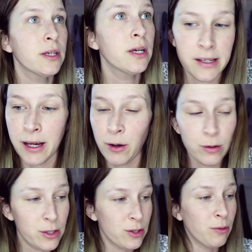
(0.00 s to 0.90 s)
And I
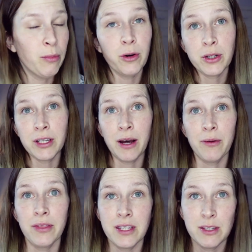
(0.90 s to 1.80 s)
also bought
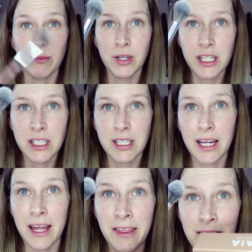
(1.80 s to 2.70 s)
now this brush
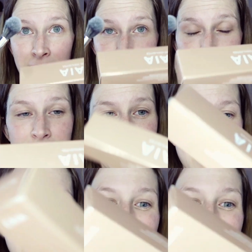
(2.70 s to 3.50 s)
and this